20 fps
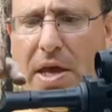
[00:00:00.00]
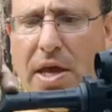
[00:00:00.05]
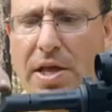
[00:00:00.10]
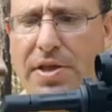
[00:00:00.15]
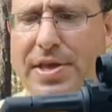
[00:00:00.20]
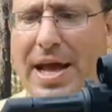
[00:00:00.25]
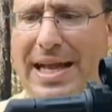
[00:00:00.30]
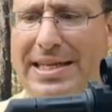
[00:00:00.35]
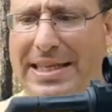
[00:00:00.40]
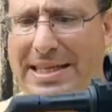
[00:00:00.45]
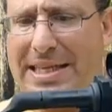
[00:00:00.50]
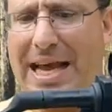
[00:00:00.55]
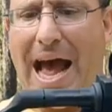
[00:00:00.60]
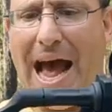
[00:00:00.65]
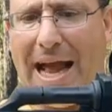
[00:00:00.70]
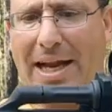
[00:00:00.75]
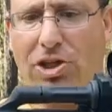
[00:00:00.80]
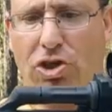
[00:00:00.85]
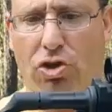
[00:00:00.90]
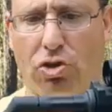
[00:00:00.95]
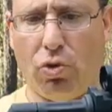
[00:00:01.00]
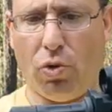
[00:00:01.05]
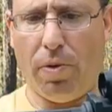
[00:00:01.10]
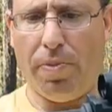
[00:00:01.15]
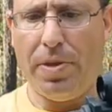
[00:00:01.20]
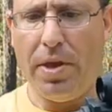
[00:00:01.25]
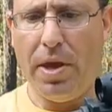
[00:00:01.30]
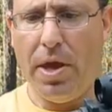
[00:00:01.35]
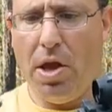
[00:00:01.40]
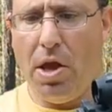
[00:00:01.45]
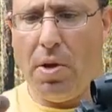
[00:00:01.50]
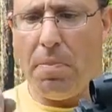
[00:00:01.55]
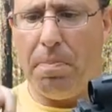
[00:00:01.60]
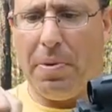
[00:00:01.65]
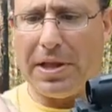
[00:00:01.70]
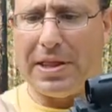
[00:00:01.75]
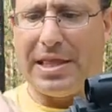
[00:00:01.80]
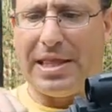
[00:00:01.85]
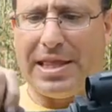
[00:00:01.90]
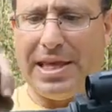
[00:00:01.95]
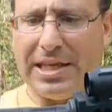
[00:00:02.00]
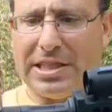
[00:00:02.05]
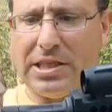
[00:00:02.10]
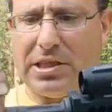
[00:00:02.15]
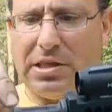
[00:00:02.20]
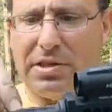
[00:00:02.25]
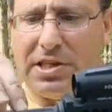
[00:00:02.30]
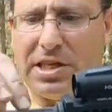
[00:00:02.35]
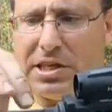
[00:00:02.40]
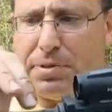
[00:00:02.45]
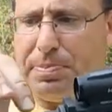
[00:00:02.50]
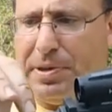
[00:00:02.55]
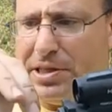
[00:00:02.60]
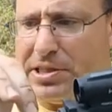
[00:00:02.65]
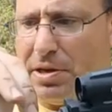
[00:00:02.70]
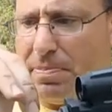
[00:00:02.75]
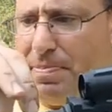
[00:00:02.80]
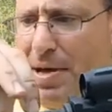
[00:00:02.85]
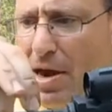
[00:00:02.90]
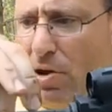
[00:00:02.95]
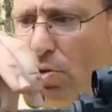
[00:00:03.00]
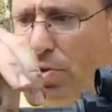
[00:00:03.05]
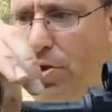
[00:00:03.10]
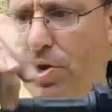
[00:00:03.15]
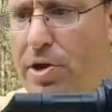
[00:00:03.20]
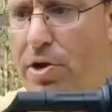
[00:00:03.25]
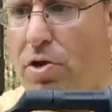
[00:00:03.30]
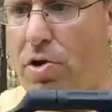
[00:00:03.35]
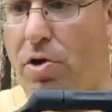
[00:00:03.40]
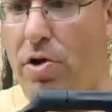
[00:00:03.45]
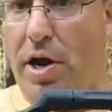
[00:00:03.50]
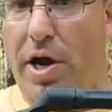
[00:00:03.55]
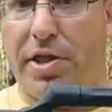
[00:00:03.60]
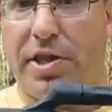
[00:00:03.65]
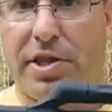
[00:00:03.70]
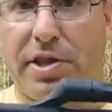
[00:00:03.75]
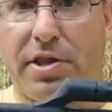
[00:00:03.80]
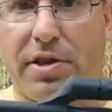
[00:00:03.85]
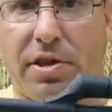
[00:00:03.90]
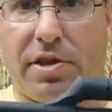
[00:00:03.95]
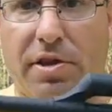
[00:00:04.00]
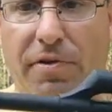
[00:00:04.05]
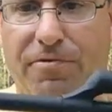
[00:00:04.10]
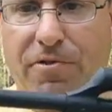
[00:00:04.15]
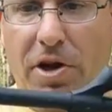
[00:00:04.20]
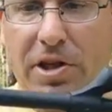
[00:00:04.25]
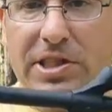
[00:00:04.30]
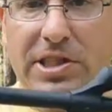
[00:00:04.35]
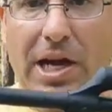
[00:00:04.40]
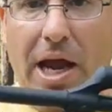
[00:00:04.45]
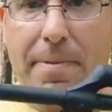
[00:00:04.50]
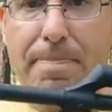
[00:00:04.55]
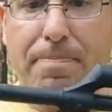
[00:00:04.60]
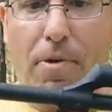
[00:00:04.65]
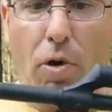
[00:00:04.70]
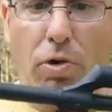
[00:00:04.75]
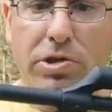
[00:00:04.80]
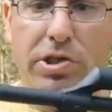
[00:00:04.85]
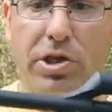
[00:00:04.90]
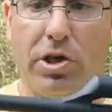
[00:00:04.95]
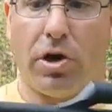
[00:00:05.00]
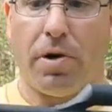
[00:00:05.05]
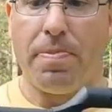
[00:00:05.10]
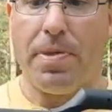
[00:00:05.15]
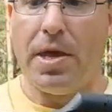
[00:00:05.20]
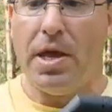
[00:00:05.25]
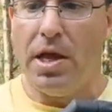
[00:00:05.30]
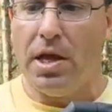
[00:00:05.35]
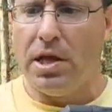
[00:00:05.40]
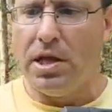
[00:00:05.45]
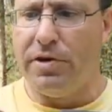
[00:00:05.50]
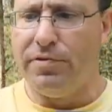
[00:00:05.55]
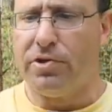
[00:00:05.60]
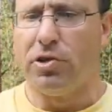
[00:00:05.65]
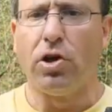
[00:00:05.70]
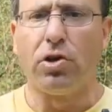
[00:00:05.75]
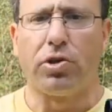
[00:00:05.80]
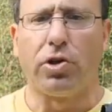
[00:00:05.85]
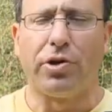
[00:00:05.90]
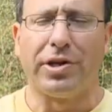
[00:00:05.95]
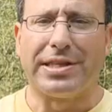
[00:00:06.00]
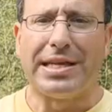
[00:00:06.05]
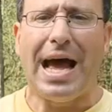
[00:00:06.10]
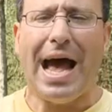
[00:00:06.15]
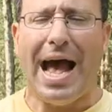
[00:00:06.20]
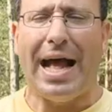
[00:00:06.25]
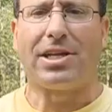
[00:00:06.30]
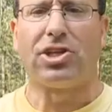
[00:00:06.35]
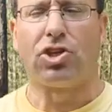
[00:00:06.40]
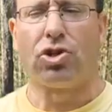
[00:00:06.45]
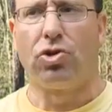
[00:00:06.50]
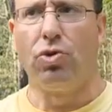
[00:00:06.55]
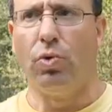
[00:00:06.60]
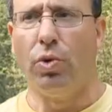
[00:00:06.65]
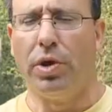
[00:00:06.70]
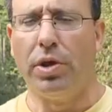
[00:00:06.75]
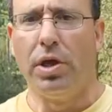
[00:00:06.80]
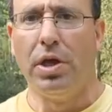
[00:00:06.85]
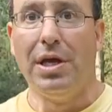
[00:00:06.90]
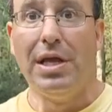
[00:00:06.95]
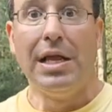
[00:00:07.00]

That's attached to it. But this piece of metal here and the front sight post here, even though they're attached to it,